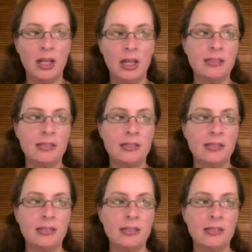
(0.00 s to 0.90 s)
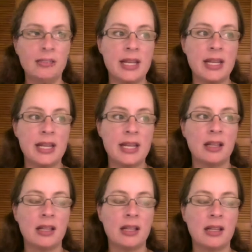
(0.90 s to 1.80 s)
Another would be
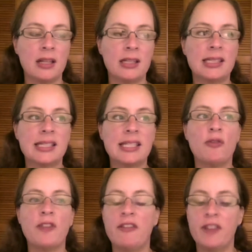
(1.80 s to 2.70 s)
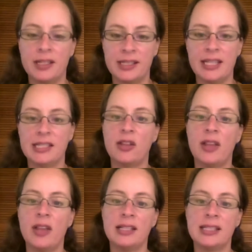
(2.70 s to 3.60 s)
self-efficacy, so
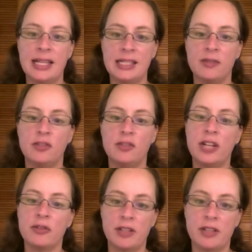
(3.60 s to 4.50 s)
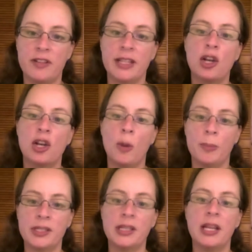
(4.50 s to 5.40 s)
that sense of generally feeling
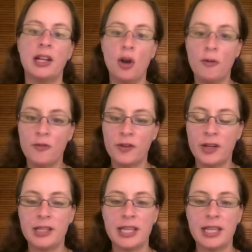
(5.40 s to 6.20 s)
competent and confident,